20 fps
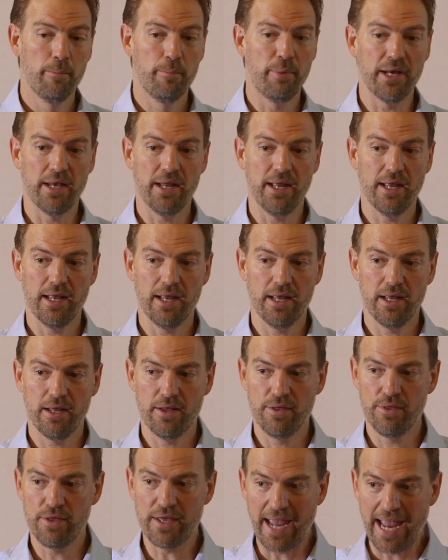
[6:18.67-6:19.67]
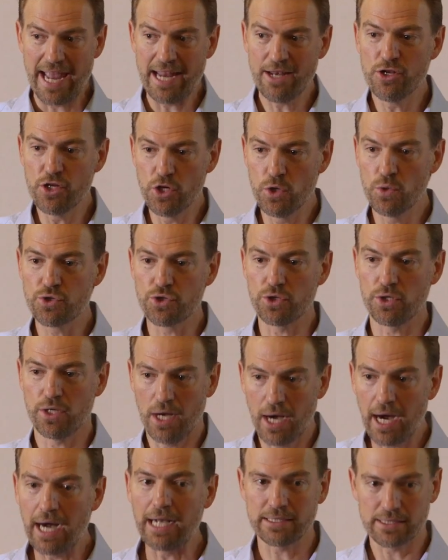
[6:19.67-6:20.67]
But the end user,
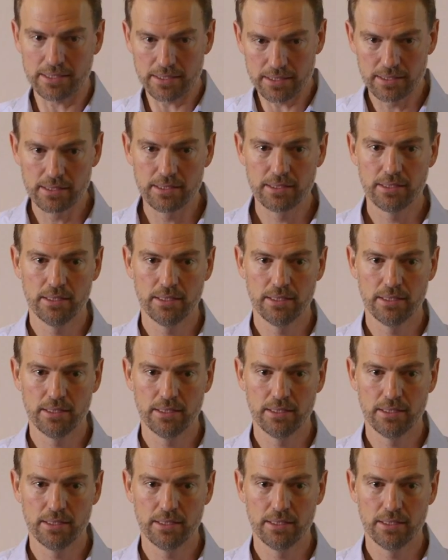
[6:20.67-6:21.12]
us